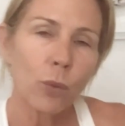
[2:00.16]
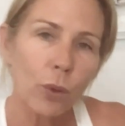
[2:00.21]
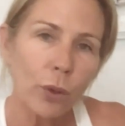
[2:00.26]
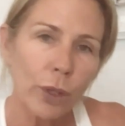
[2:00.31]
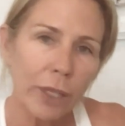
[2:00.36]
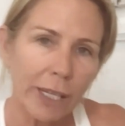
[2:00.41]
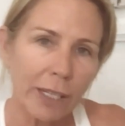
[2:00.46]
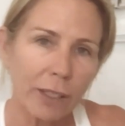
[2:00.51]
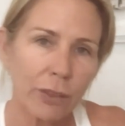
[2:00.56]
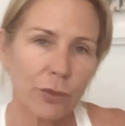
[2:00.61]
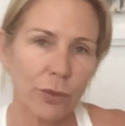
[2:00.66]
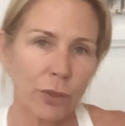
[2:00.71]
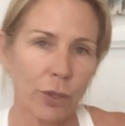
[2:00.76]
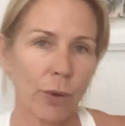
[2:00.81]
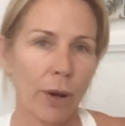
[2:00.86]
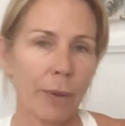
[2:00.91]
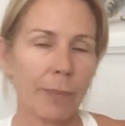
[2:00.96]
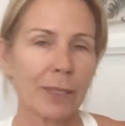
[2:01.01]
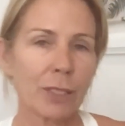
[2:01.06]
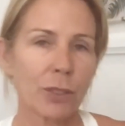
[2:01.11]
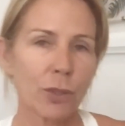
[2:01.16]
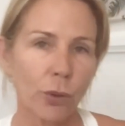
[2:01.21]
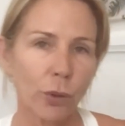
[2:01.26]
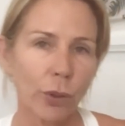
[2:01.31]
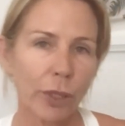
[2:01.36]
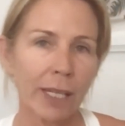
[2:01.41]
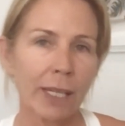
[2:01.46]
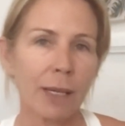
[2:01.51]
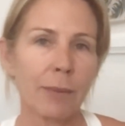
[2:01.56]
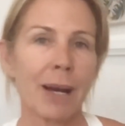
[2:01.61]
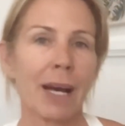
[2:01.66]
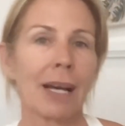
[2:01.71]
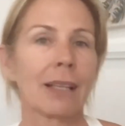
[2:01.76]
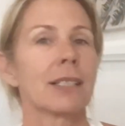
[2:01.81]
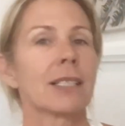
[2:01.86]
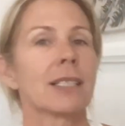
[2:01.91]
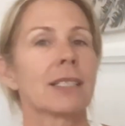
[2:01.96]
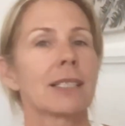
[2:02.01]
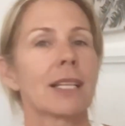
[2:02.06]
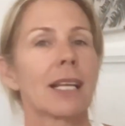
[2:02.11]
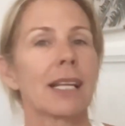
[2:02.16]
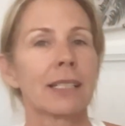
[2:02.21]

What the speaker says: walking through, I've been talking about this